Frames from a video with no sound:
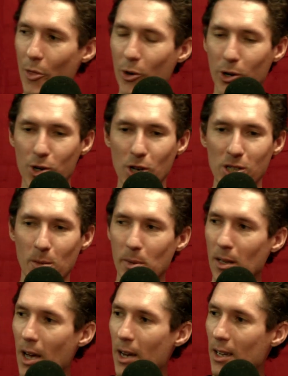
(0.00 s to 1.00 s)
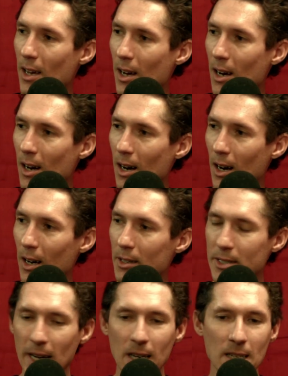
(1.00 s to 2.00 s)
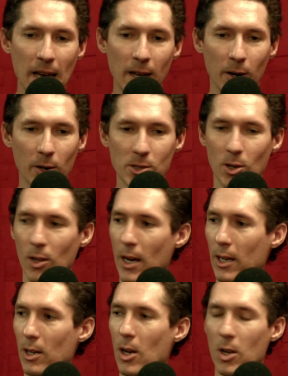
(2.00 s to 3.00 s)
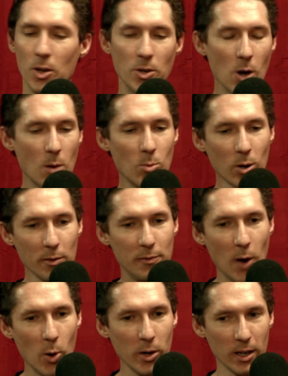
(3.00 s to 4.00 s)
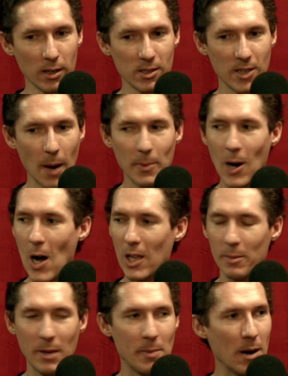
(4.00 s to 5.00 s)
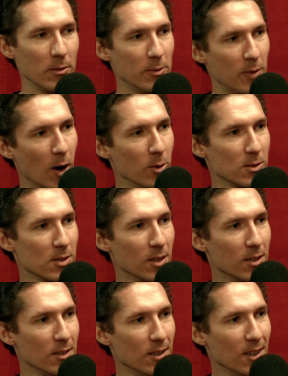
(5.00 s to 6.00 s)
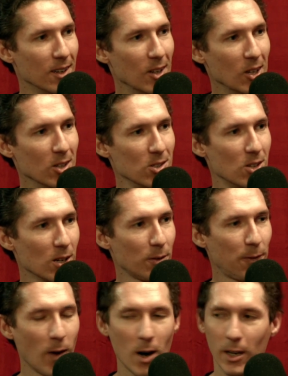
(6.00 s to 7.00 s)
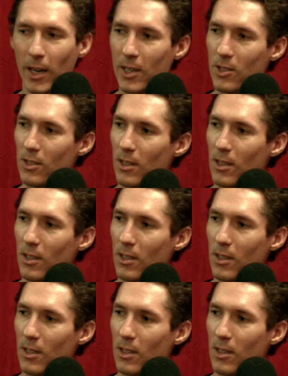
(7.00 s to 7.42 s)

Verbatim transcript: there to just to be like a, a dictator. So like no more voting. Stop calling me about votes, dude. Just yeah. fucking